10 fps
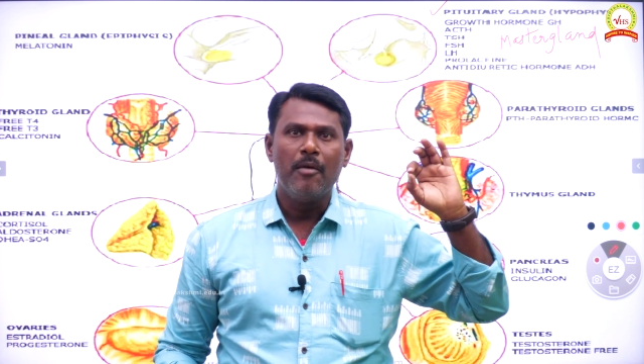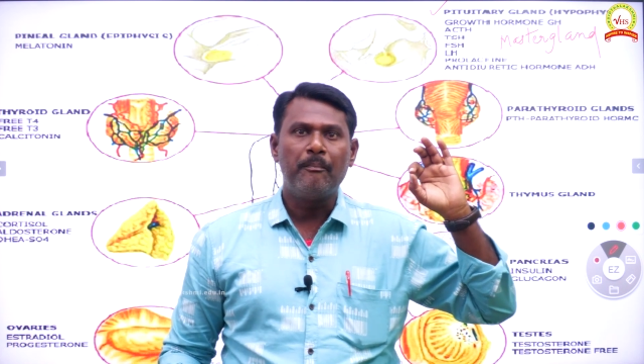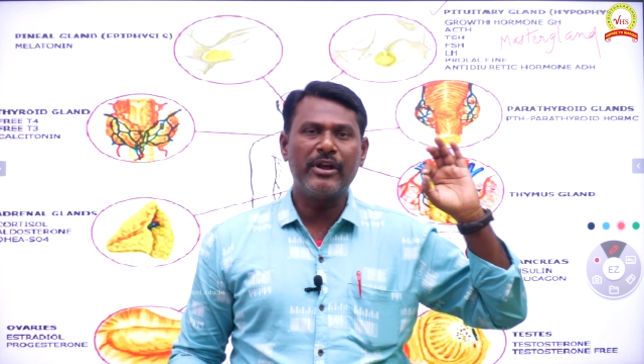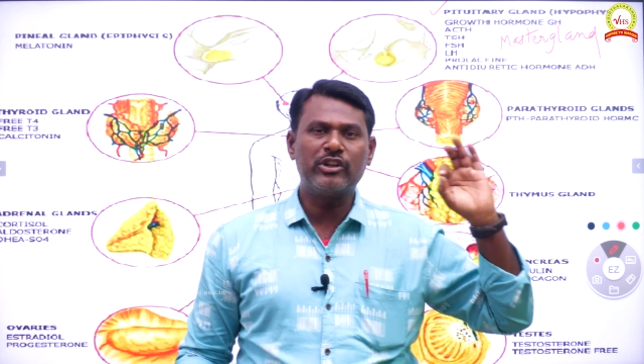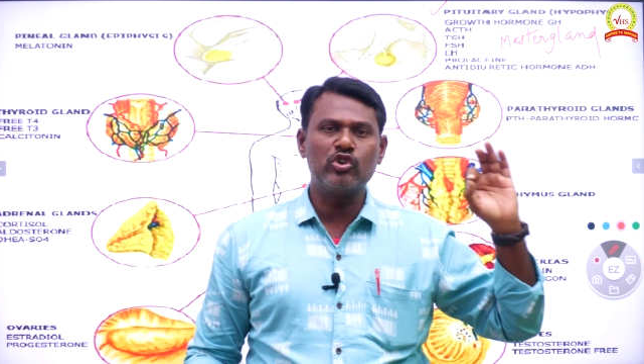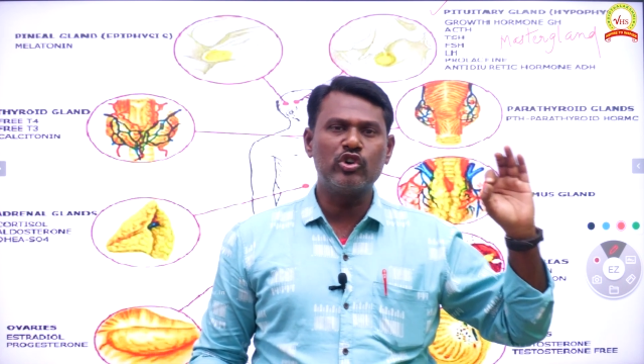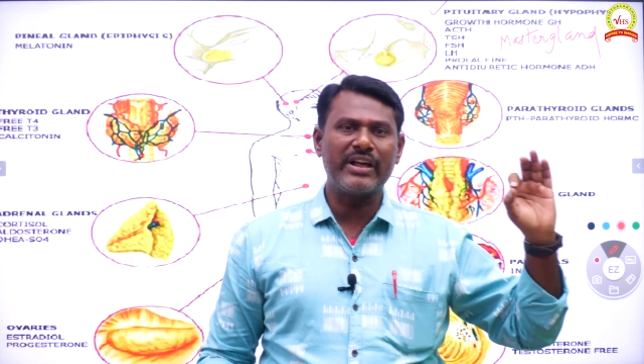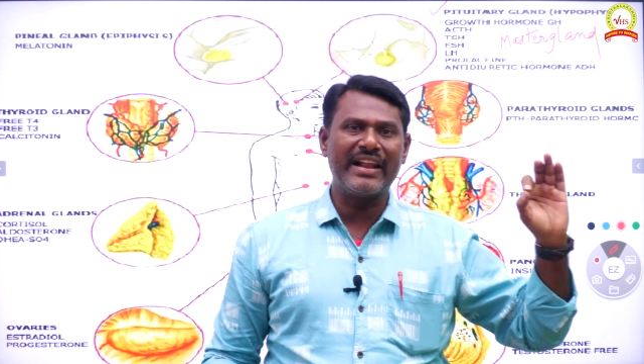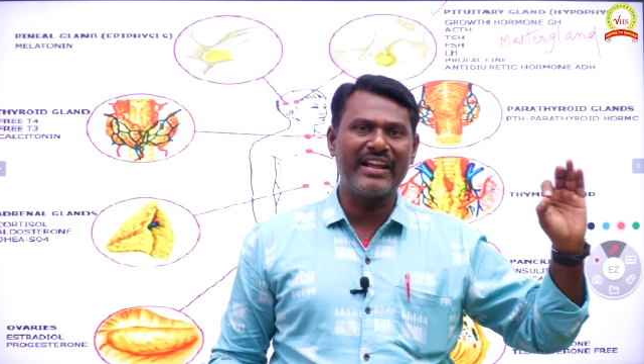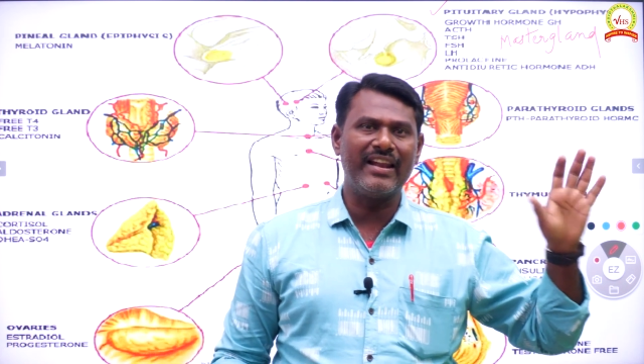
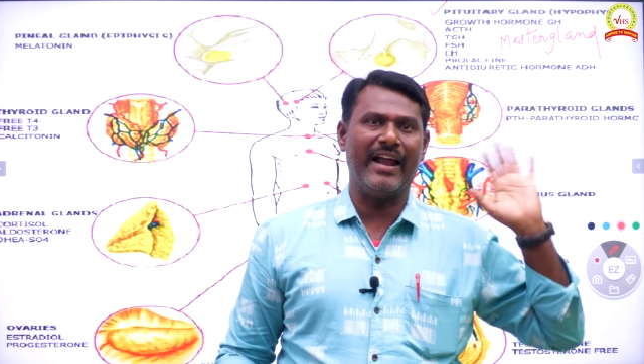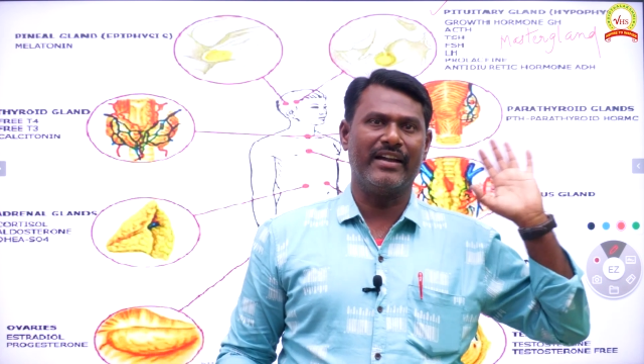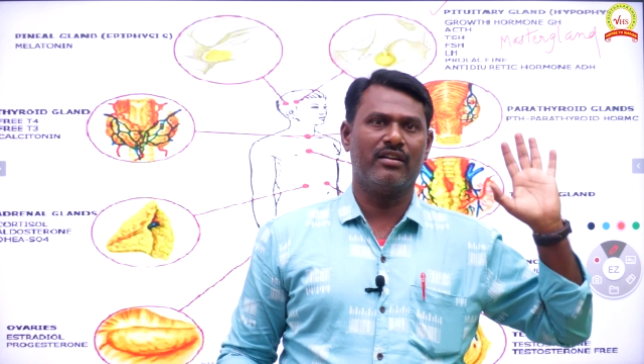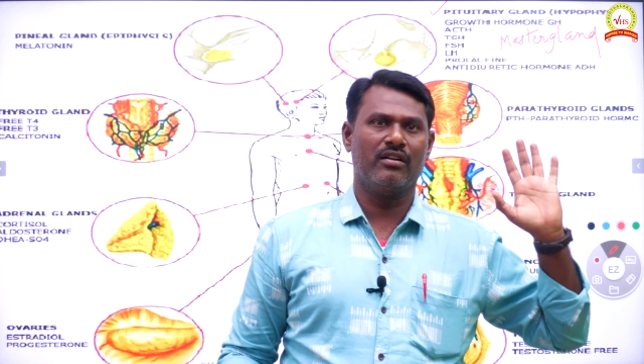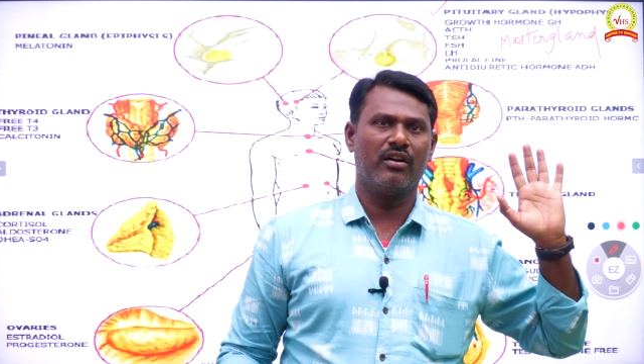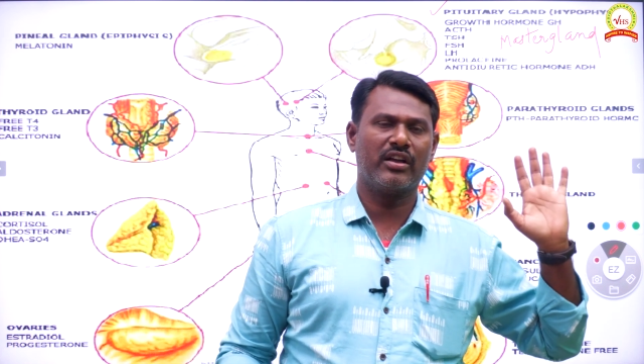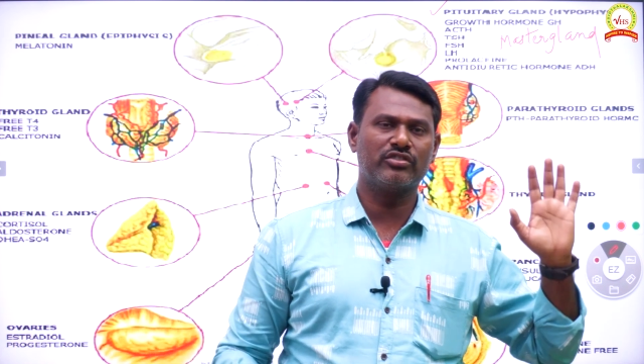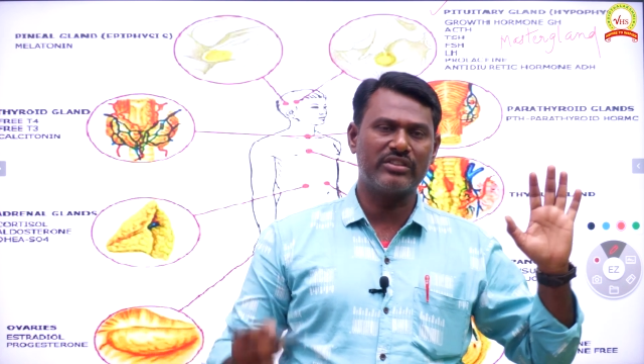pituitary gland. Okay, so